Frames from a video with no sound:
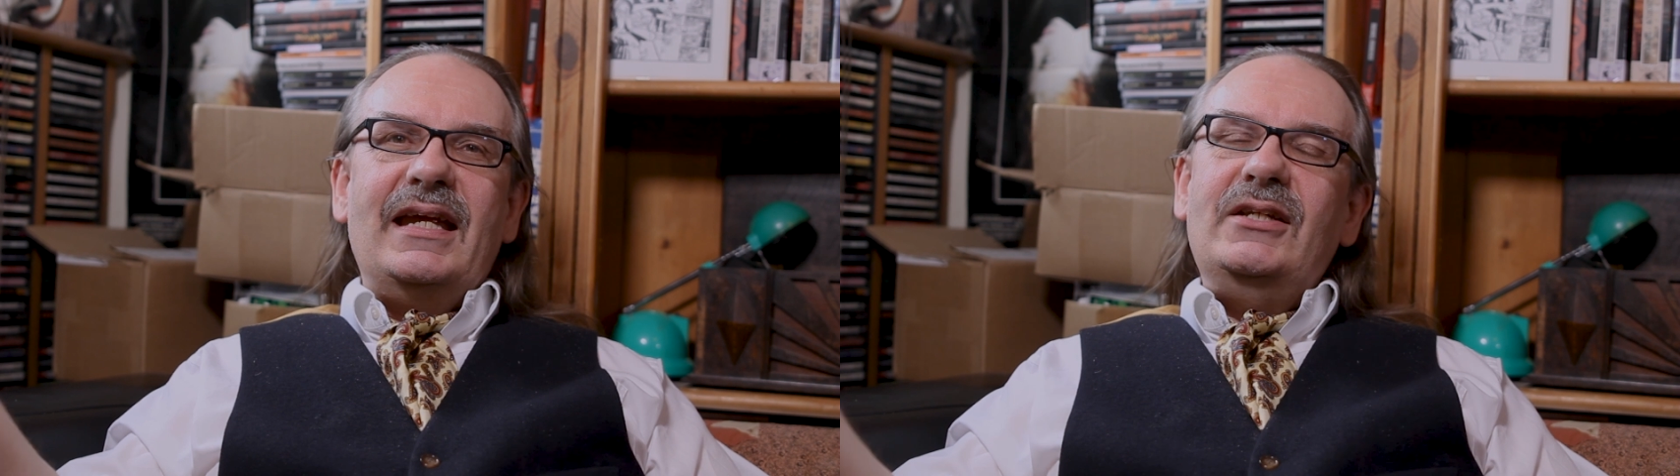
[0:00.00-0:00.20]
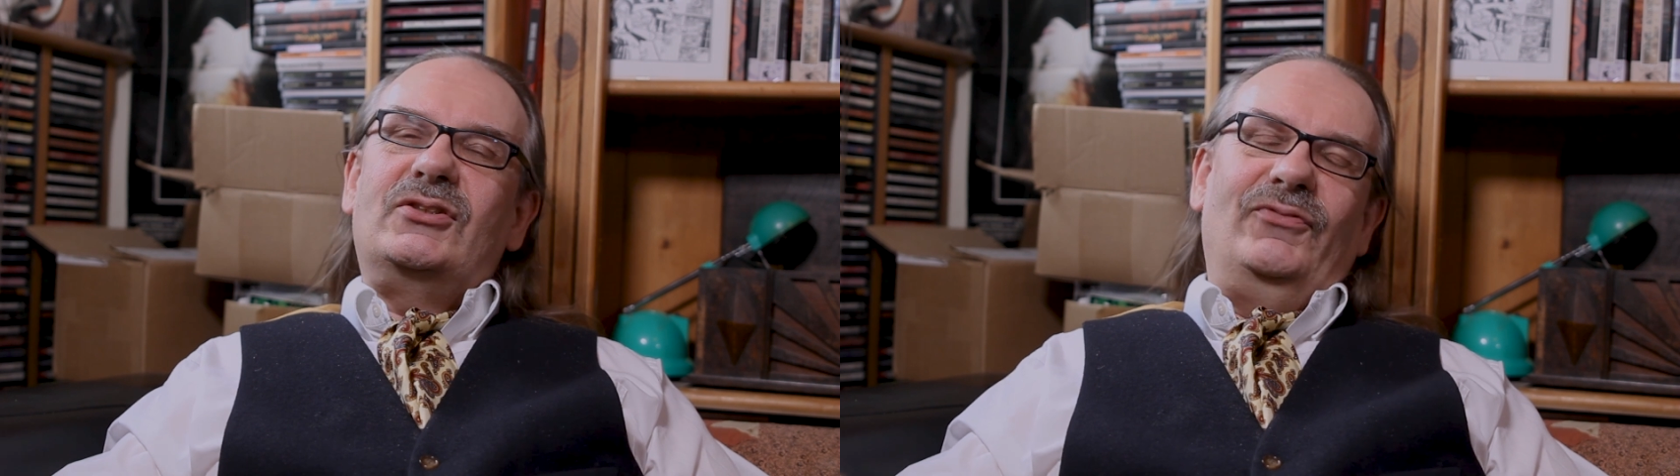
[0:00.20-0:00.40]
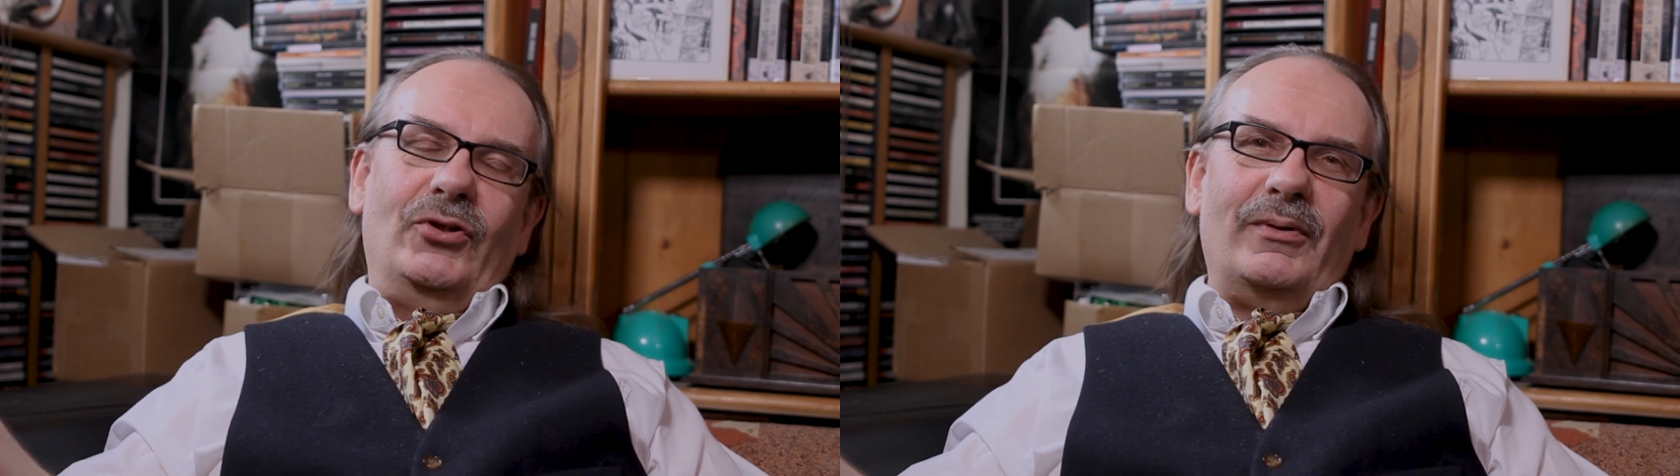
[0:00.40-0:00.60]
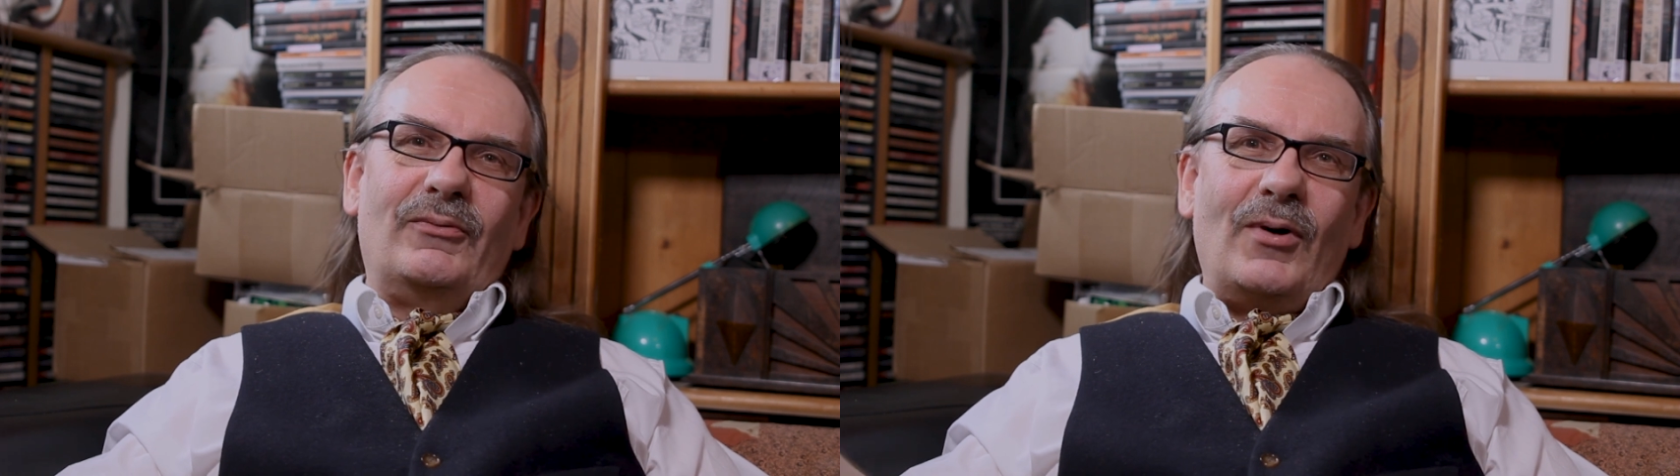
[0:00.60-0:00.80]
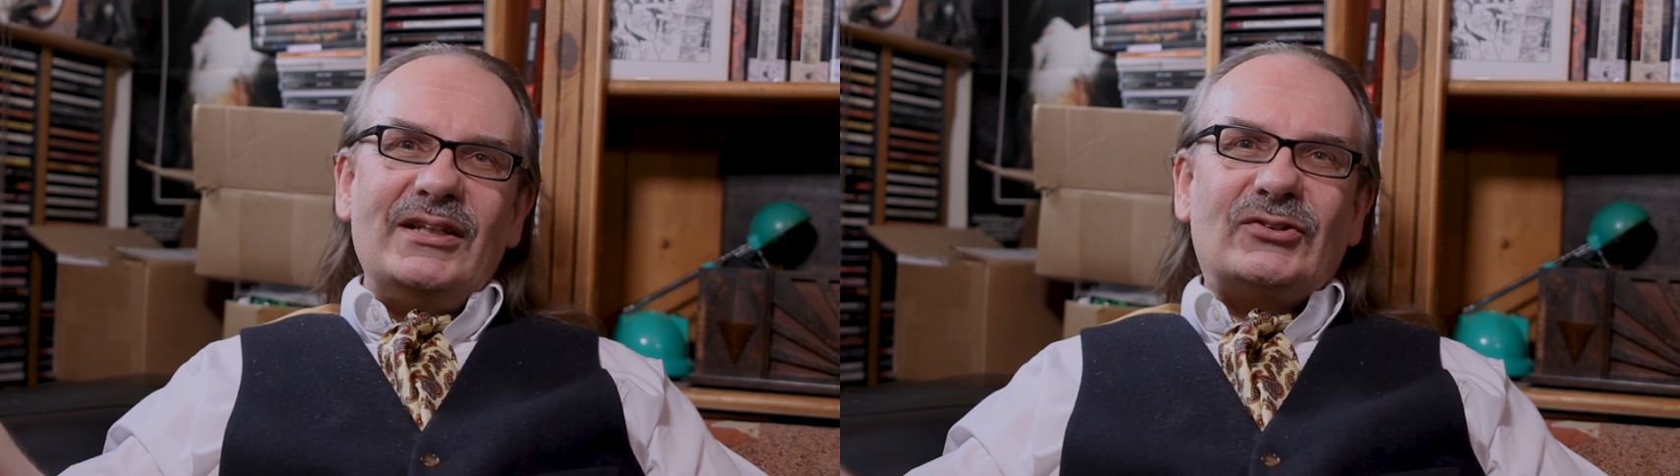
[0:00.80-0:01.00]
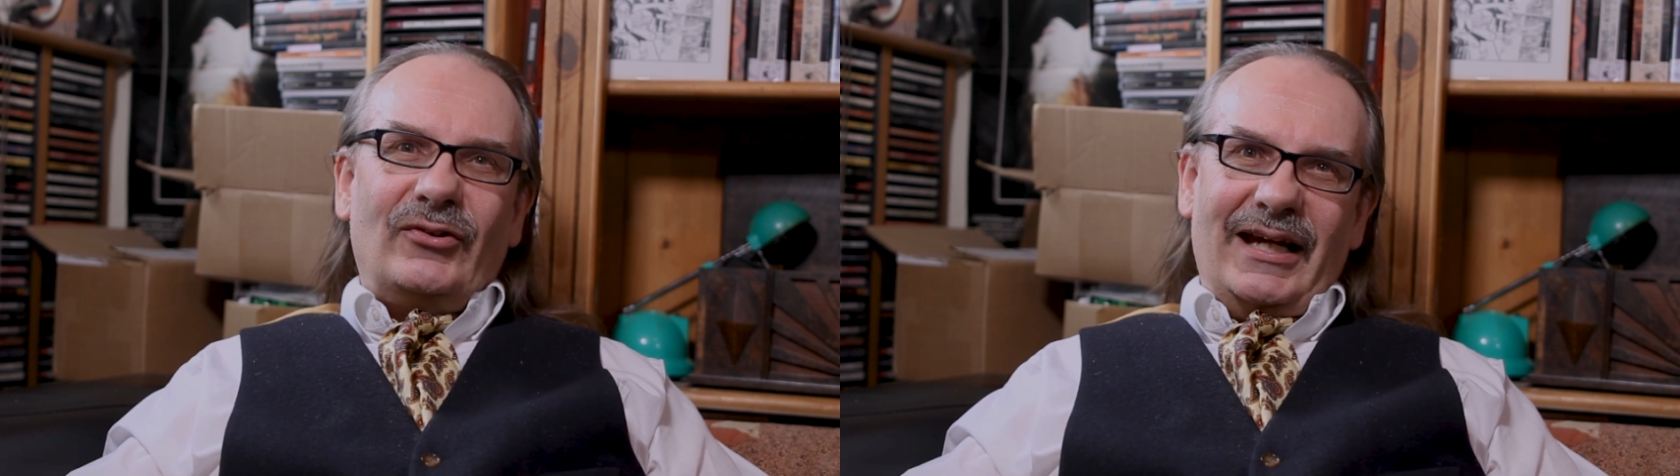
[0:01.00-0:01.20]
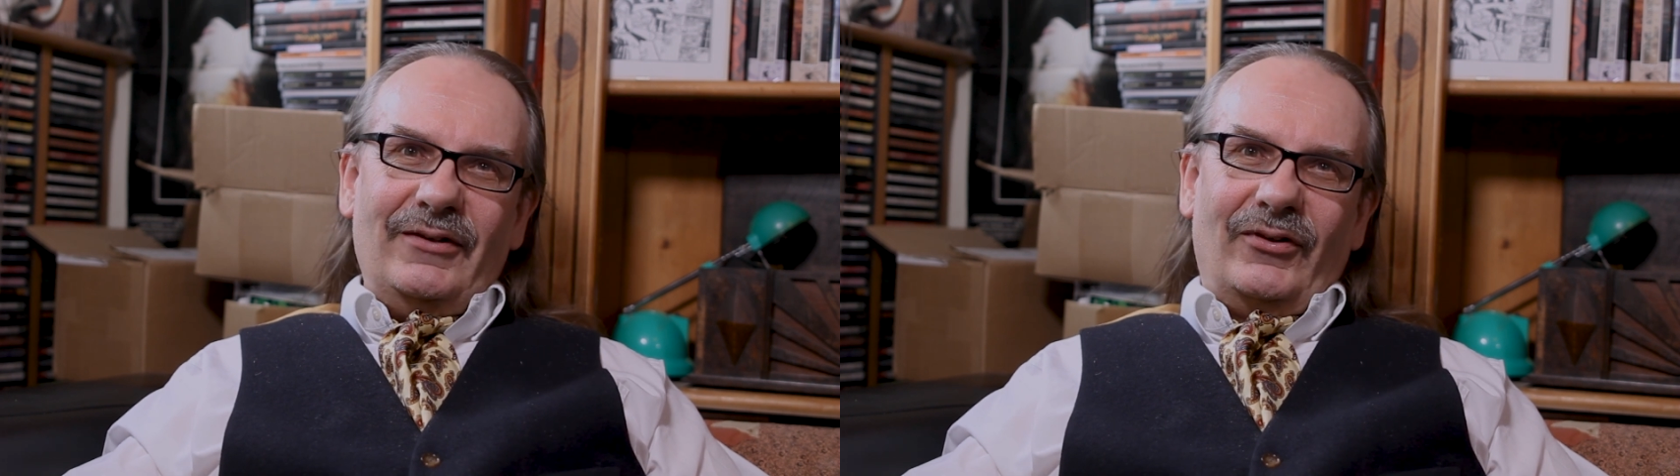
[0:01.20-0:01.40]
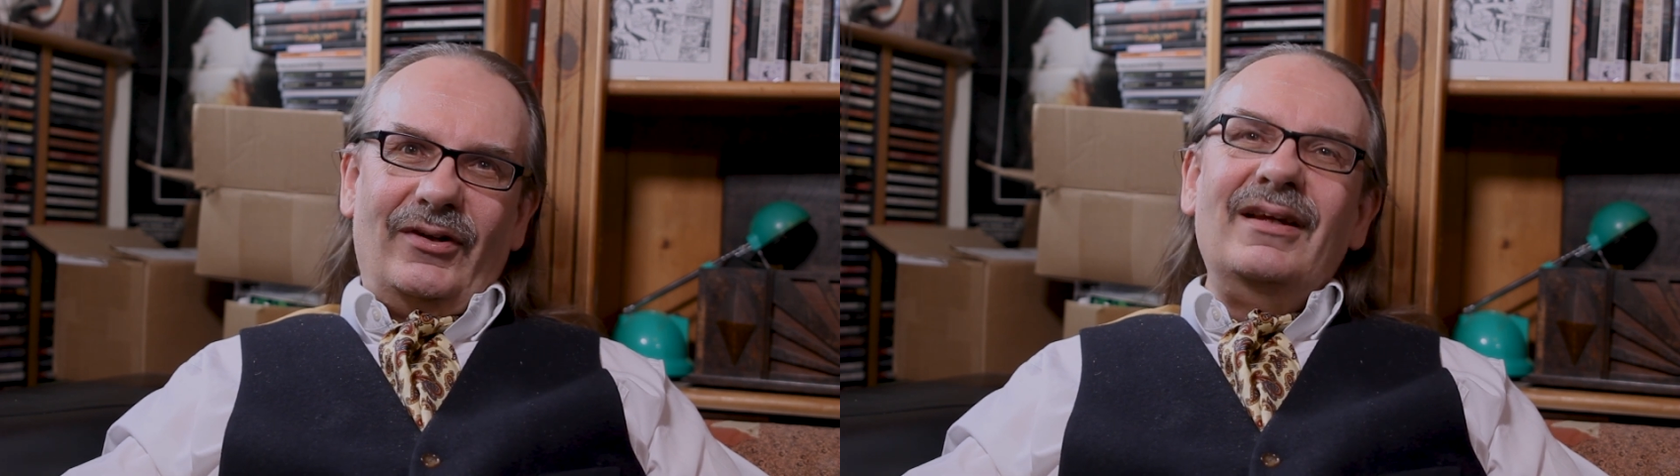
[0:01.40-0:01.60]
interview with Wes
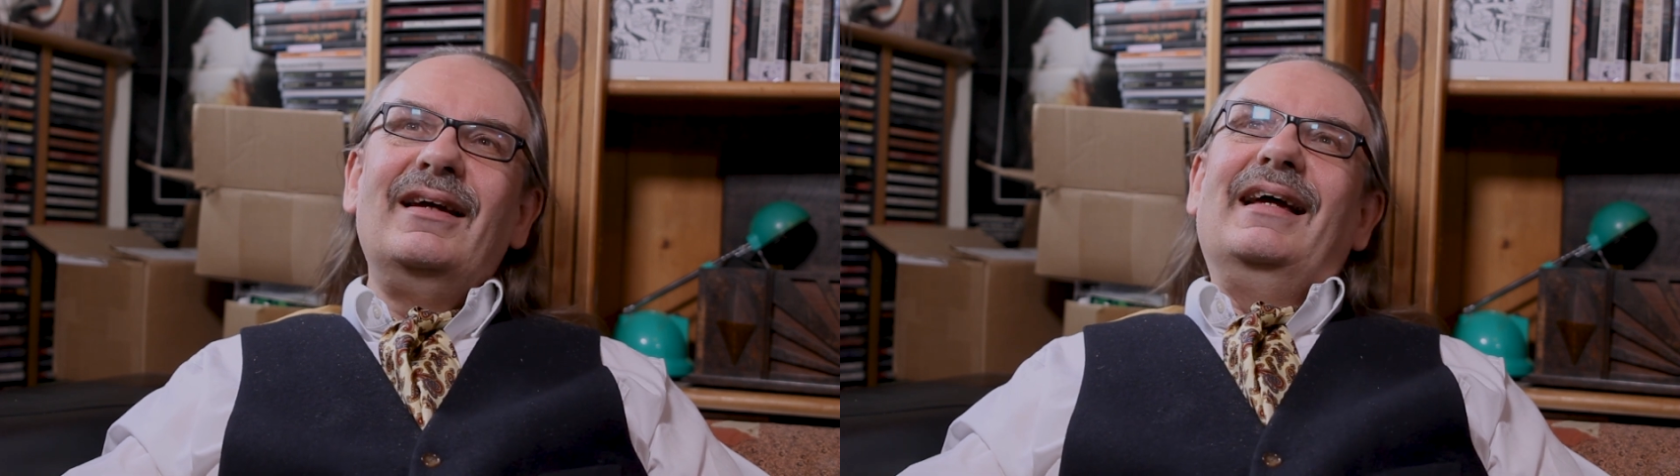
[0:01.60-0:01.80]
Craven,